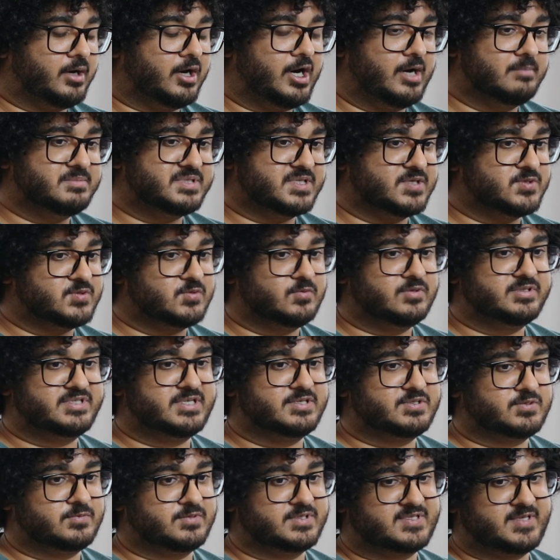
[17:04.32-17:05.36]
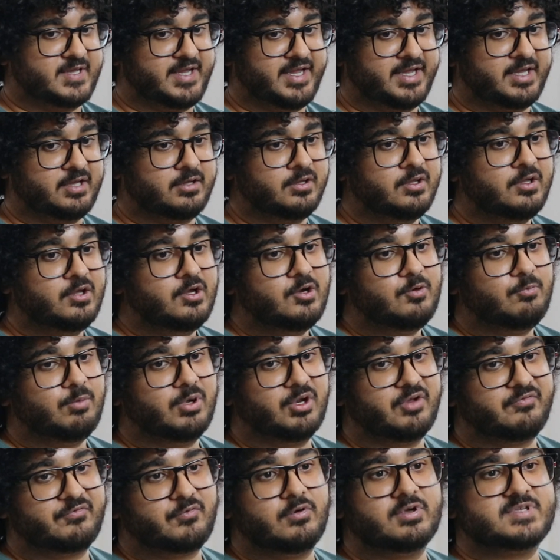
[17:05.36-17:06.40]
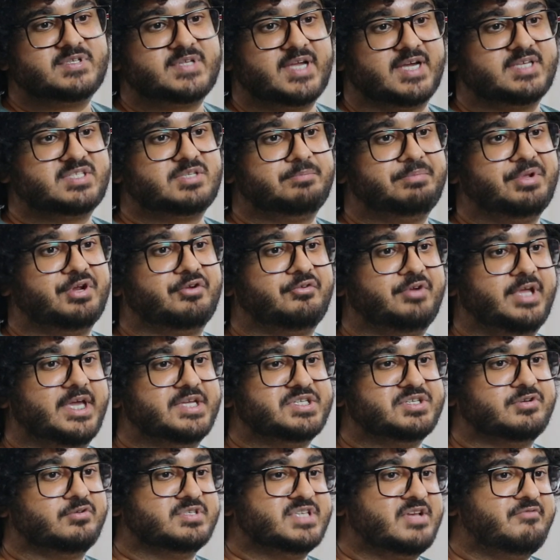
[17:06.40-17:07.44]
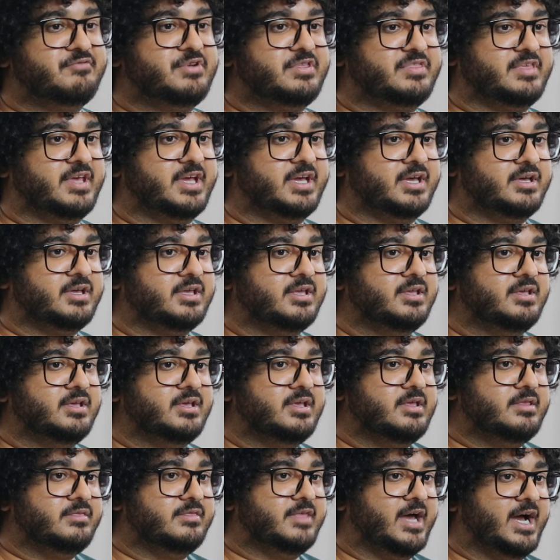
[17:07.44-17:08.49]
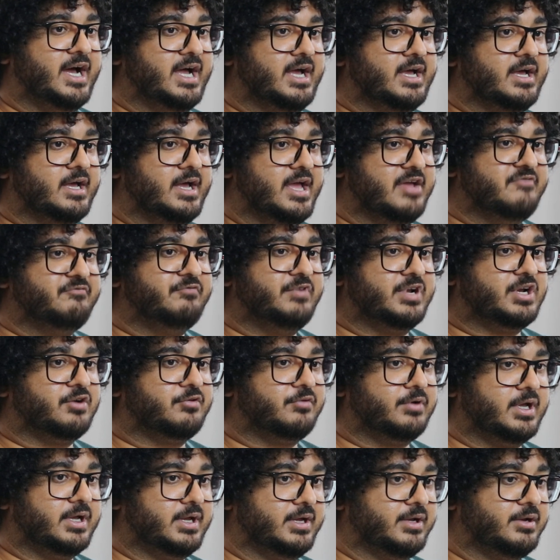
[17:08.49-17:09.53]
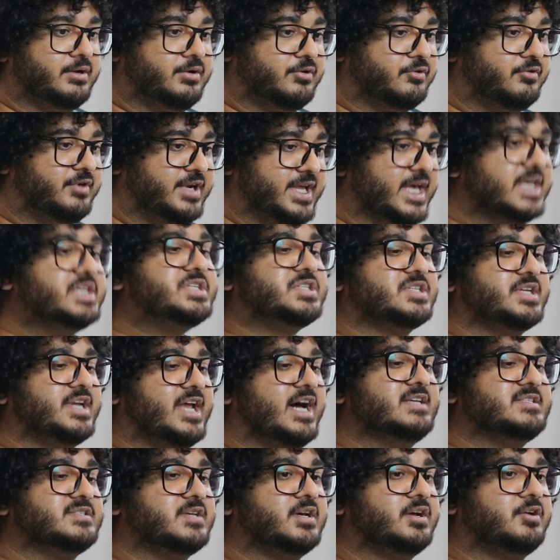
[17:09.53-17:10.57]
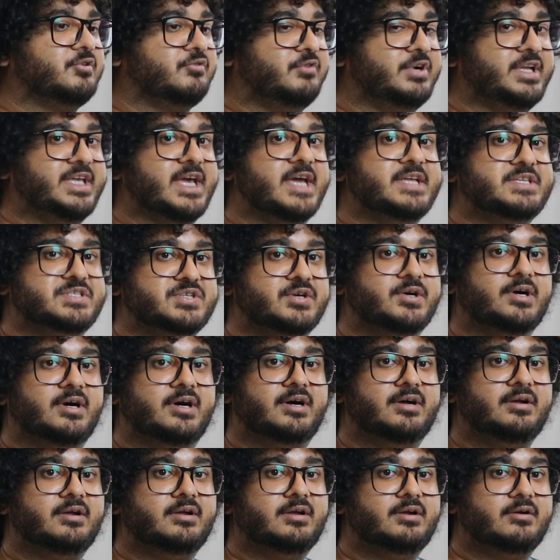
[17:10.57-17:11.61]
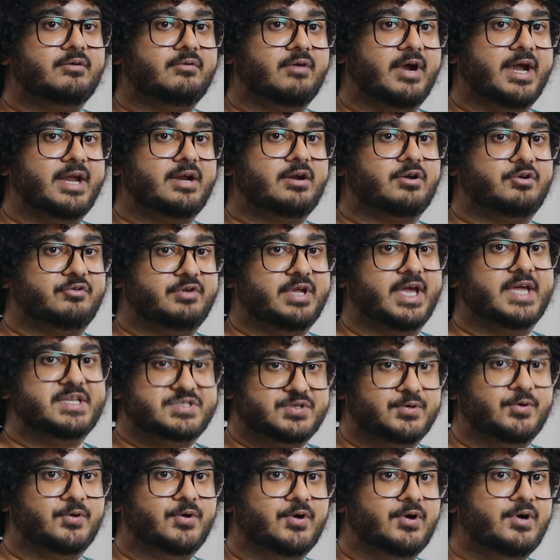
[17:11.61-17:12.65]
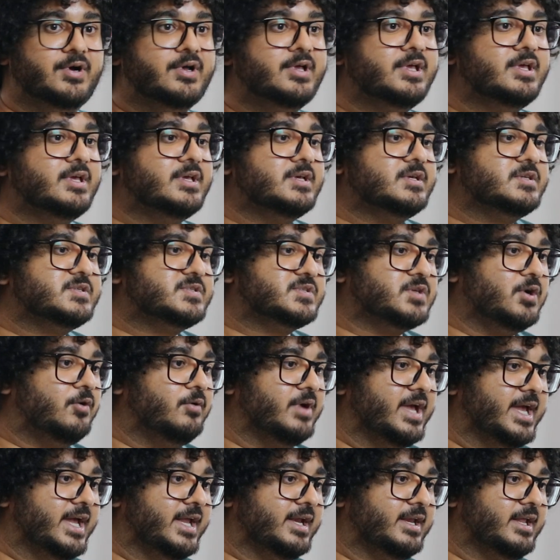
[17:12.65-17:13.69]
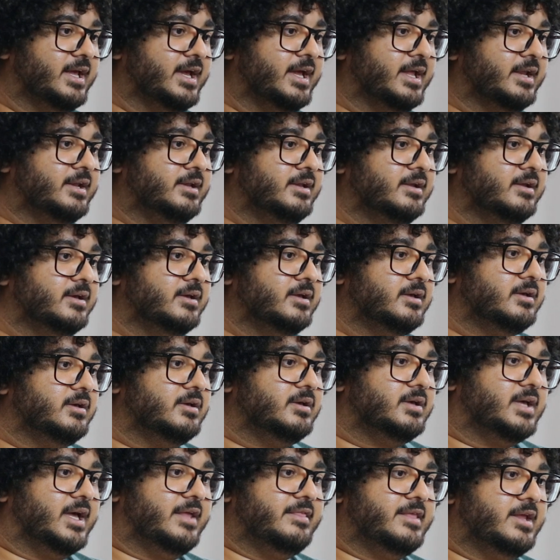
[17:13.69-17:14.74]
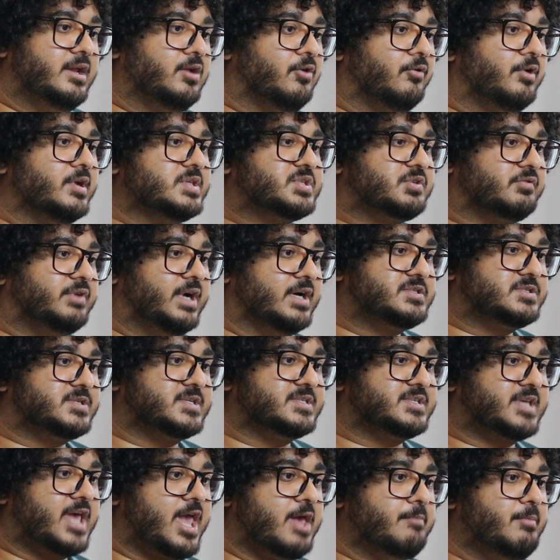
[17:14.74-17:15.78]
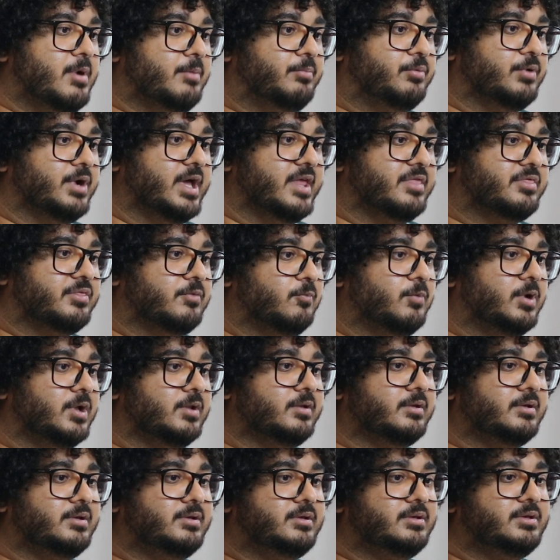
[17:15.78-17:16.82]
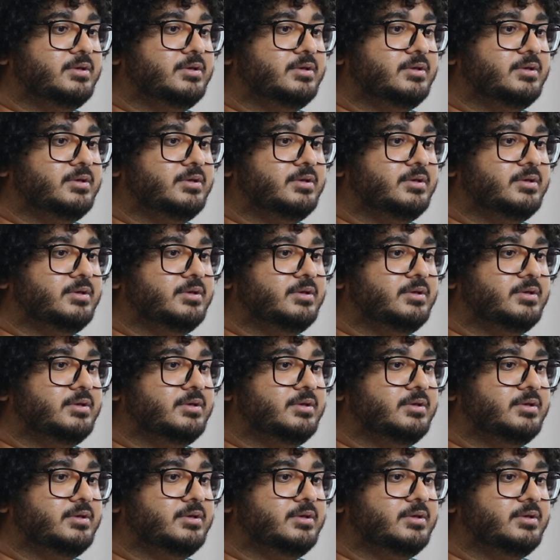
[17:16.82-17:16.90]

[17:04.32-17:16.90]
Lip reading: Hamza Zoutsis was saying, well, of course there has to be a creator, because everything, that every creation has a creator, right? Creator. So it and then Lawrence Krauss just came up with, well,